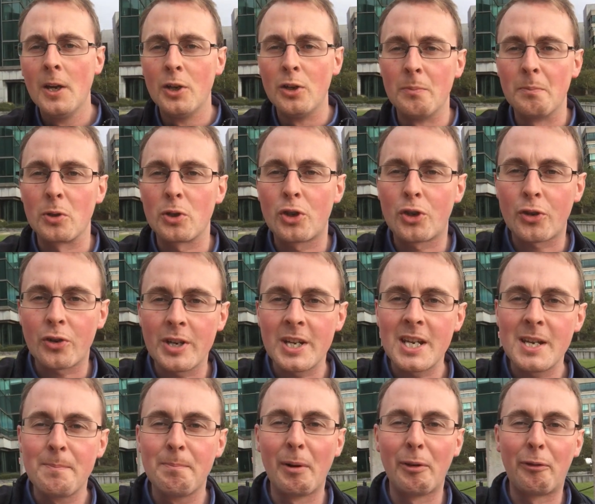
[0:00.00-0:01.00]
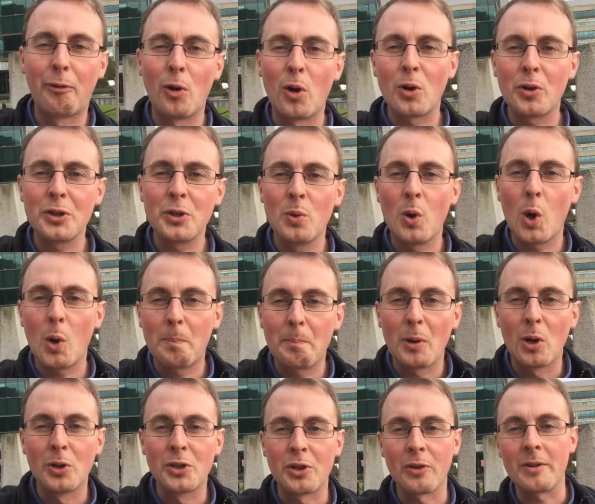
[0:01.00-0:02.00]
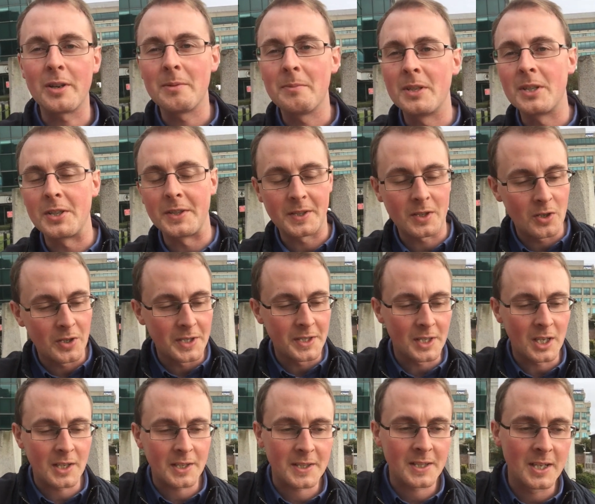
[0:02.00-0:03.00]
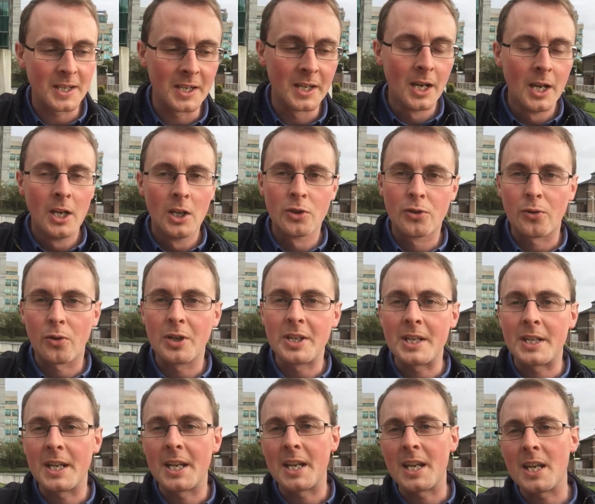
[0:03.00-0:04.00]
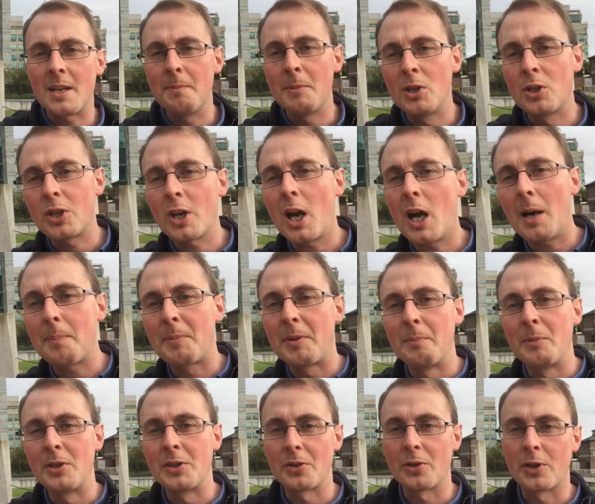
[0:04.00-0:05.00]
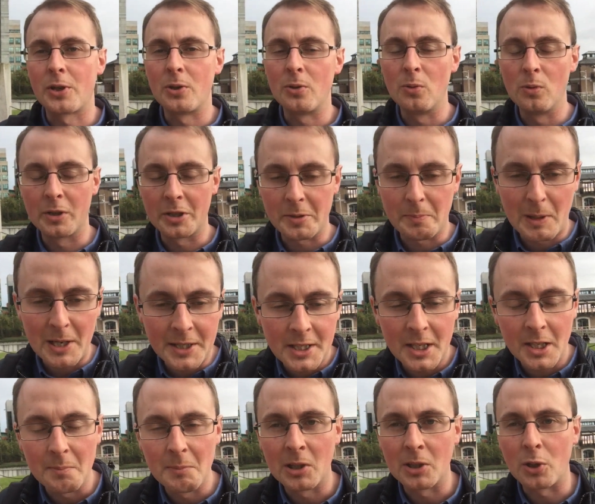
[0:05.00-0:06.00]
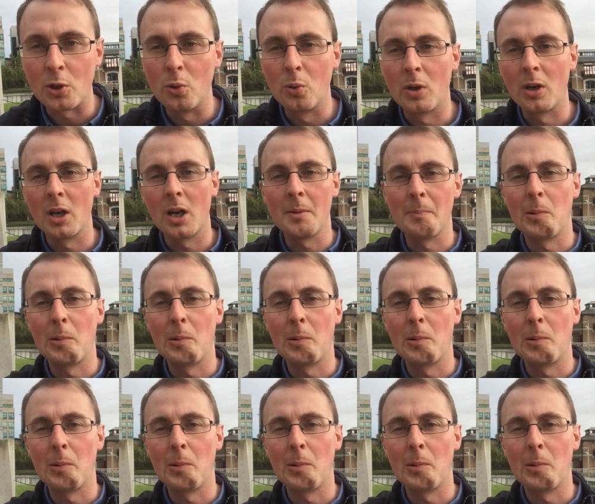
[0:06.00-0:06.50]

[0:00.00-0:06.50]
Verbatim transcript: Number three, before you upload your images guys, honestly, try the image optimizer tool. There's plenty of them on Google.